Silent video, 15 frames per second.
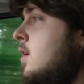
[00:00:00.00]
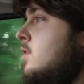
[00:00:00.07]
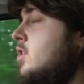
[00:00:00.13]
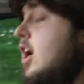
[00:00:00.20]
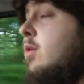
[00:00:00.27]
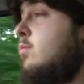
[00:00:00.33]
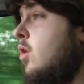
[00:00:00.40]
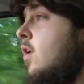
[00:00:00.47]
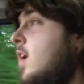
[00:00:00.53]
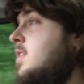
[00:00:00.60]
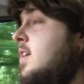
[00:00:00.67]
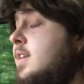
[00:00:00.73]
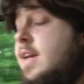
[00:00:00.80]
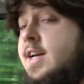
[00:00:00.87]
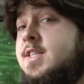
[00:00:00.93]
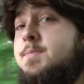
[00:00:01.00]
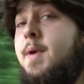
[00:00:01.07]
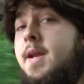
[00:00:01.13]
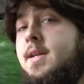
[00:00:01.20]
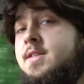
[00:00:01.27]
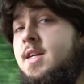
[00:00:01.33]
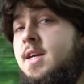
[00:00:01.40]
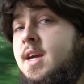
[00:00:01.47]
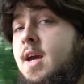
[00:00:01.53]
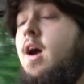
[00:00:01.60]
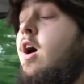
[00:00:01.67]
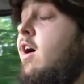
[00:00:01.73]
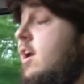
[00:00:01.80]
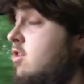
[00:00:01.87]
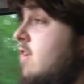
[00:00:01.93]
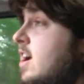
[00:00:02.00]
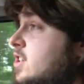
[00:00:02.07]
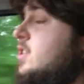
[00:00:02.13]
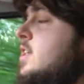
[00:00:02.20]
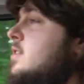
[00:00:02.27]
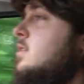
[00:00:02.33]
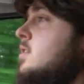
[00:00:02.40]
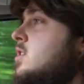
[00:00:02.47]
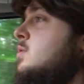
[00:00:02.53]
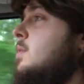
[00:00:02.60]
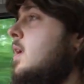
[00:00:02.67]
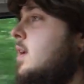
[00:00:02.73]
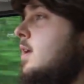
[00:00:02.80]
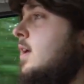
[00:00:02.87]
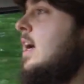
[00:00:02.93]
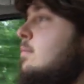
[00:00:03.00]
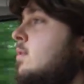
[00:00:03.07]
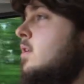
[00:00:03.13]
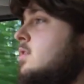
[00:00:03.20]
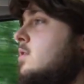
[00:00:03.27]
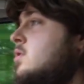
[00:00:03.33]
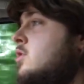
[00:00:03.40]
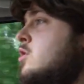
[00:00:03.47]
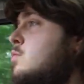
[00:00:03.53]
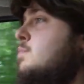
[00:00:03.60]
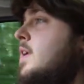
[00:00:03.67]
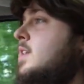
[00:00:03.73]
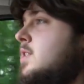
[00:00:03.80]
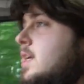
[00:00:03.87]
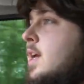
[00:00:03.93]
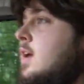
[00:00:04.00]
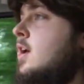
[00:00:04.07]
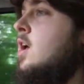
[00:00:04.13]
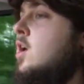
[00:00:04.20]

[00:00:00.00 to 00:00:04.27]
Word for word: Don't worry, I didn't get a speeding ticket. I crashed into the speeding camera because I was too busy